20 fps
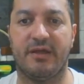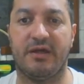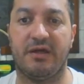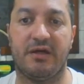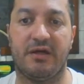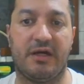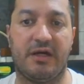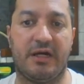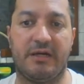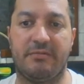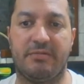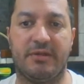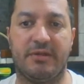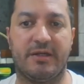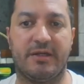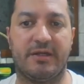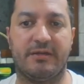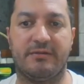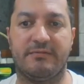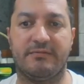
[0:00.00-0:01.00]
I
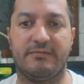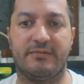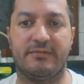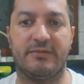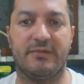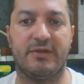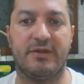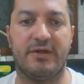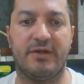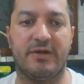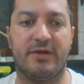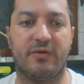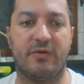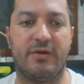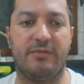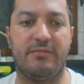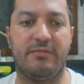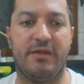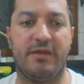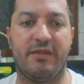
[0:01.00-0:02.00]
played
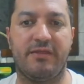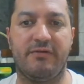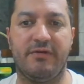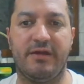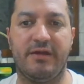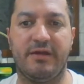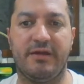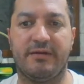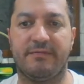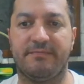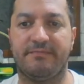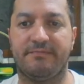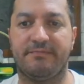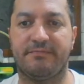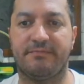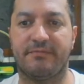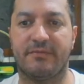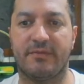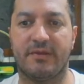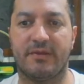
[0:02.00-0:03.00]
queen b3,
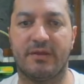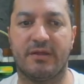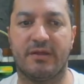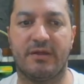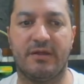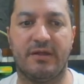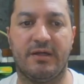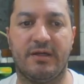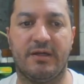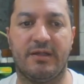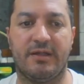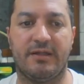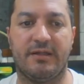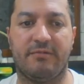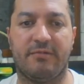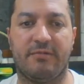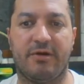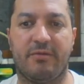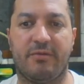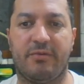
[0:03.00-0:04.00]

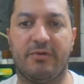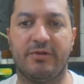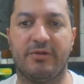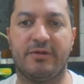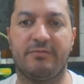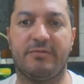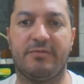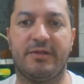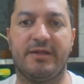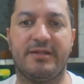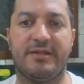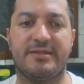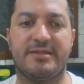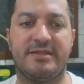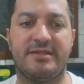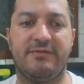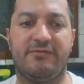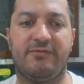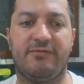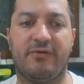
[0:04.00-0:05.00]
then my opponent played
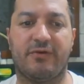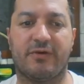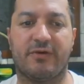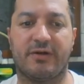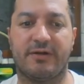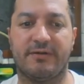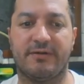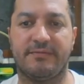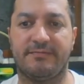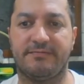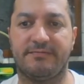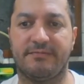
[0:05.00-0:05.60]
c4.